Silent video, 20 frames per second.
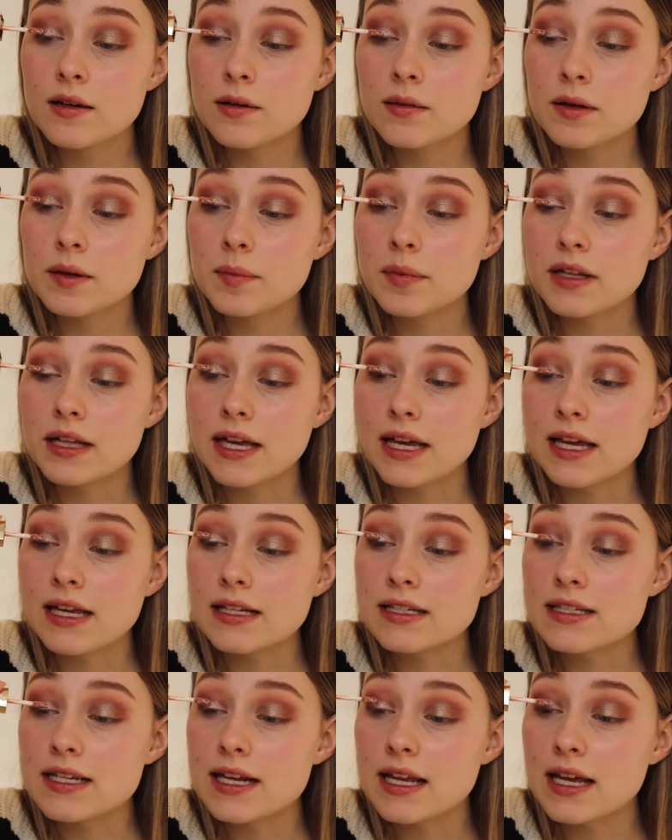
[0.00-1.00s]
We're
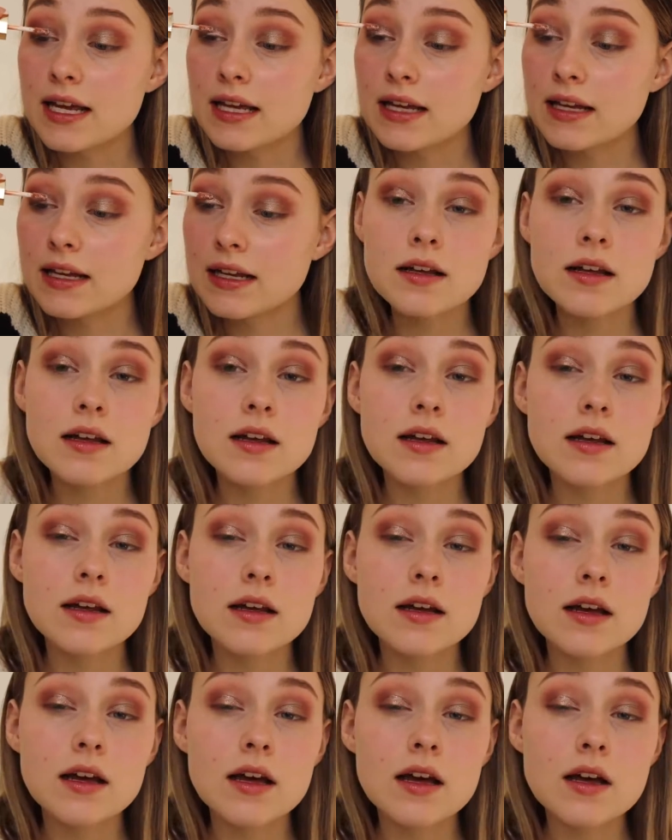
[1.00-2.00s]
playing today.
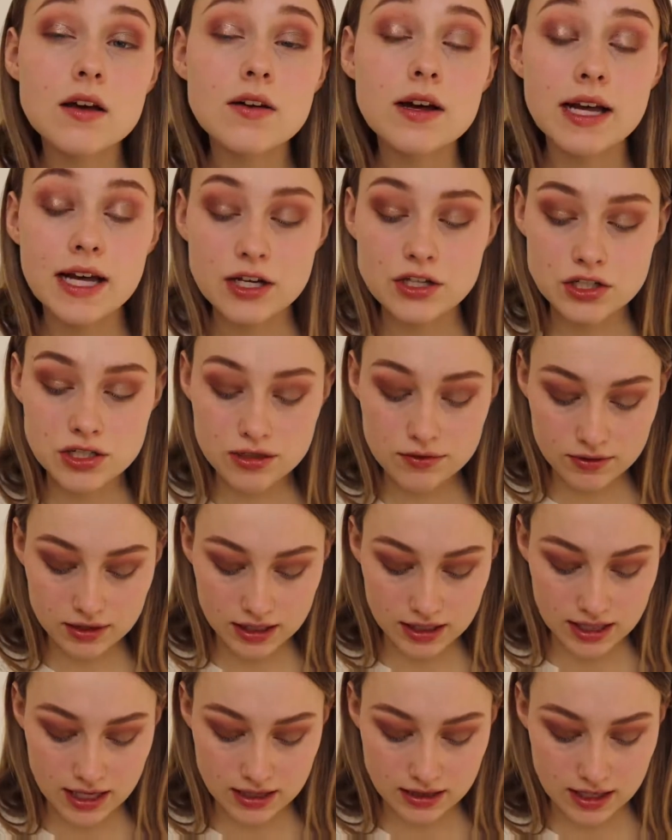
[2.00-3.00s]
Oh, I actually
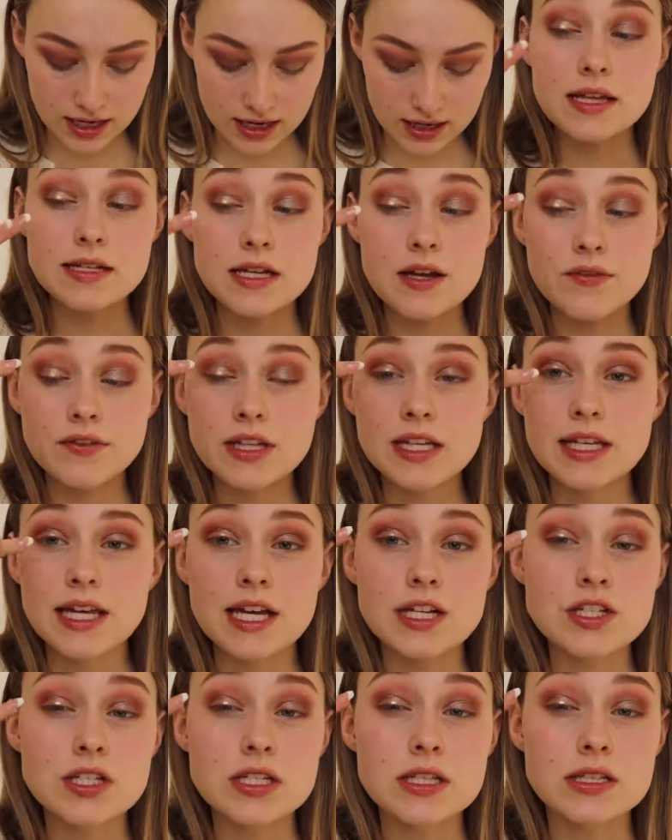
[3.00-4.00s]
really like that. It definitely
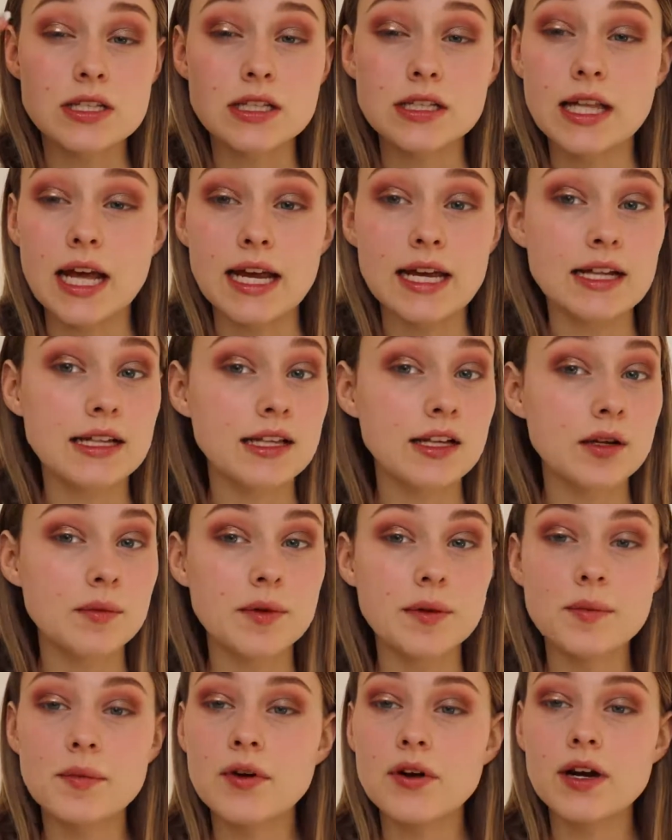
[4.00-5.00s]
catches the light a little
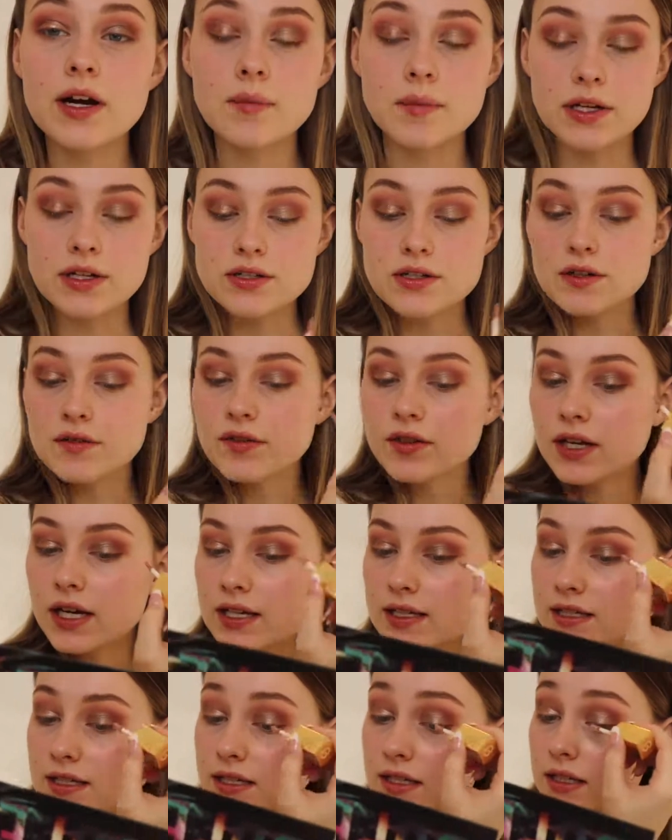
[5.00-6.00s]
bit more. I'm not sure if you
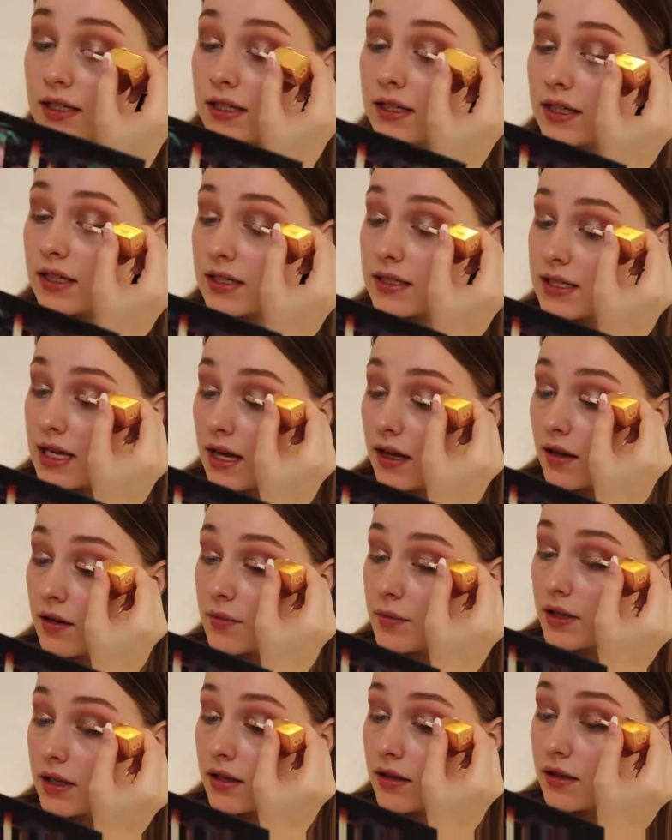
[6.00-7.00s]
guys can
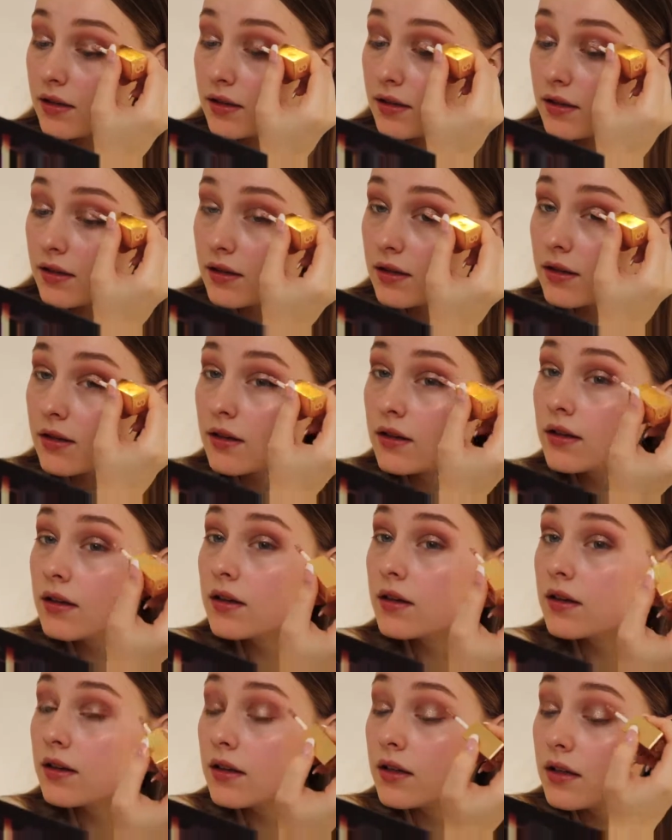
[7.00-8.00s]
tell, but
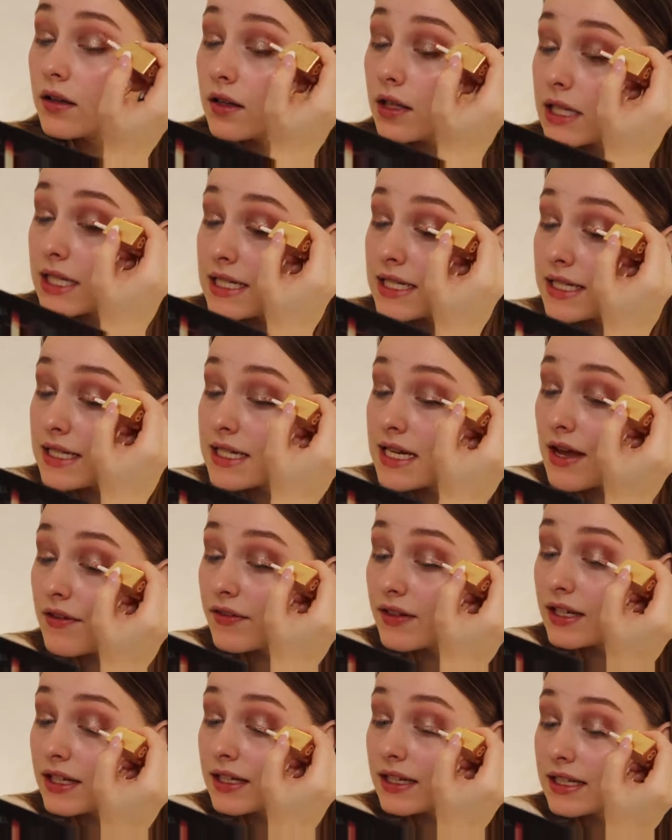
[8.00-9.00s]

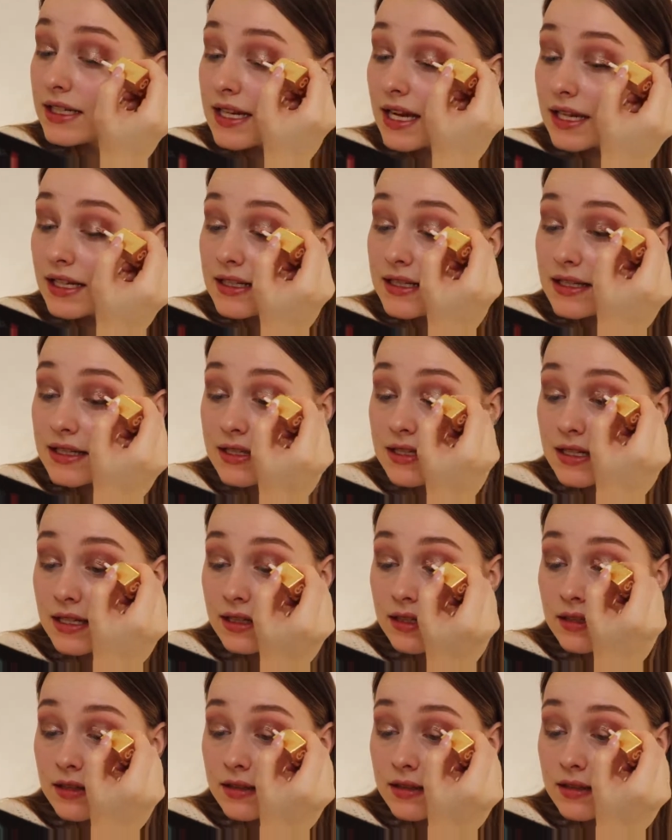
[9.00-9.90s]
definitely does.